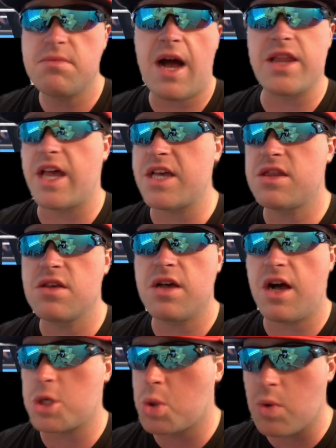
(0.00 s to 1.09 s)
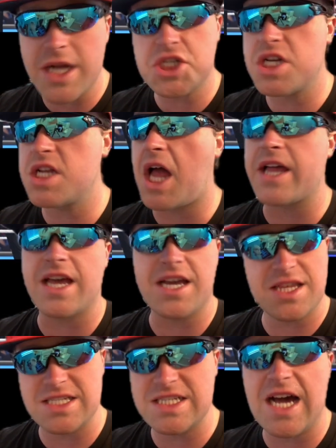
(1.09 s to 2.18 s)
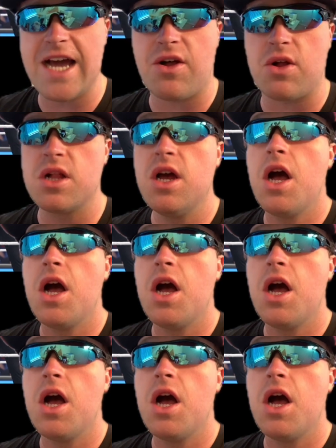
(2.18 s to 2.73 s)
I like the aggression. I like the style.